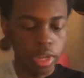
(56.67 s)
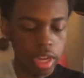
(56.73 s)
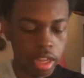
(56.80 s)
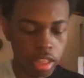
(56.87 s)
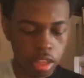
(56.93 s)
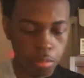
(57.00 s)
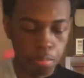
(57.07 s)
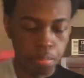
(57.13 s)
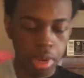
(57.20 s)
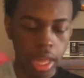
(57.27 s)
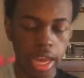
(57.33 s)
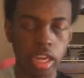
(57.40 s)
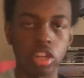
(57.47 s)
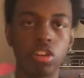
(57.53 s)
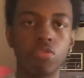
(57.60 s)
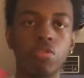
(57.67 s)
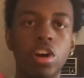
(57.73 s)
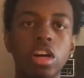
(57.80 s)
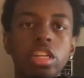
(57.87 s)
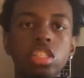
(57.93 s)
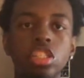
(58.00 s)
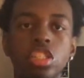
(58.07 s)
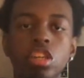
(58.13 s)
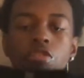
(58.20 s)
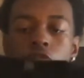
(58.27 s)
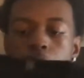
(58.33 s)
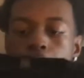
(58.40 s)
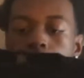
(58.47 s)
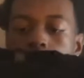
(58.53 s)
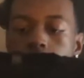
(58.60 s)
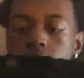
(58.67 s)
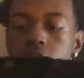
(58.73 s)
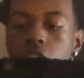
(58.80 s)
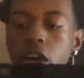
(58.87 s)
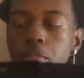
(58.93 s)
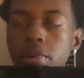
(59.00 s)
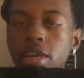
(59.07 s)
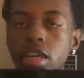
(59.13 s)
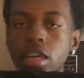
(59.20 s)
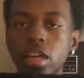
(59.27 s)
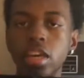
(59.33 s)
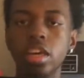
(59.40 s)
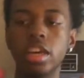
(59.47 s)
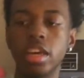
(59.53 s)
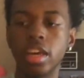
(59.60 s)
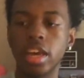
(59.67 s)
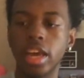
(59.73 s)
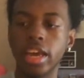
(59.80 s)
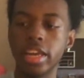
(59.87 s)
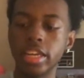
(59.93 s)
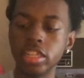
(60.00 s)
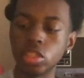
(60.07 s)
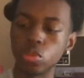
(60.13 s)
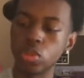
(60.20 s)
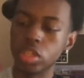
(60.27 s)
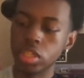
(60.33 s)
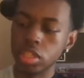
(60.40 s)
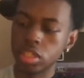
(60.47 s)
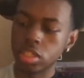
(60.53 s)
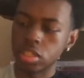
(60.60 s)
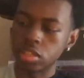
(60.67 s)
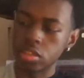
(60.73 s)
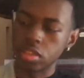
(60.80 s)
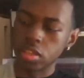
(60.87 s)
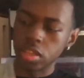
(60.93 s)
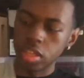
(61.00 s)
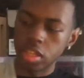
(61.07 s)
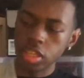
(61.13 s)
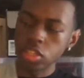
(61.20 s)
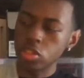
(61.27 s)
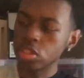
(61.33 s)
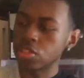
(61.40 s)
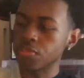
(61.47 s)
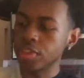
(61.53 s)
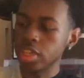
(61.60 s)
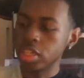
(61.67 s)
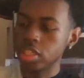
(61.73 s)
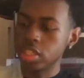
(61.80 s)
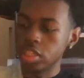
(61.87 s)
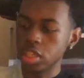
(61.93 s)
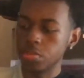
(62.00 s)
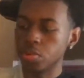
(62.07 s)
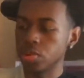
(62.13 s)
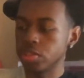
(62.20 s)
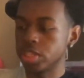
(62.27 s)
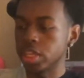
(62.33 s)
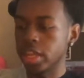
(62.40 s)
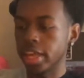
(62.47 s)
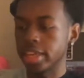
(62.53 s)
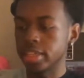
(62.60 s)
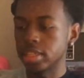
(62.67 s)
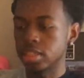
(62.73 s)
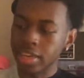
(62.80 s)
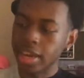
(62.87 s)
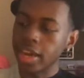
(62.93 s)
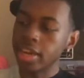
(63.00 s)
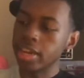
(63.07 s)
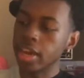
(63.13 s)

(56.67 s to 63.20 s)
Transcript: got the black Nirvana shirt from Hot Topic, and this was fairly cheap. What was it, like $9,